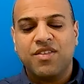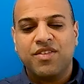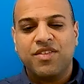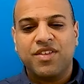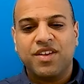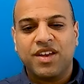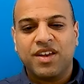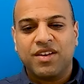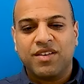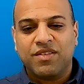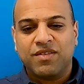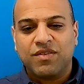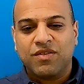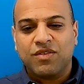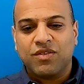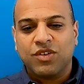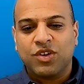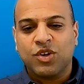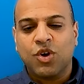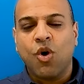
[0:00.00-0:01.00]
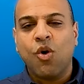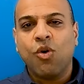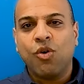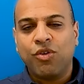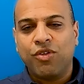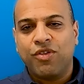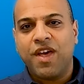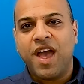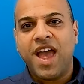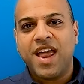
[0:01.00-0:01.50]
The
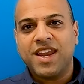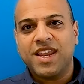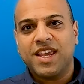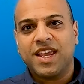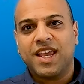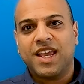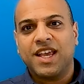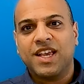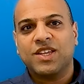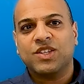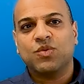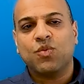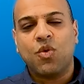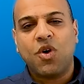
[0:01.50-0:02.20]
goal then is,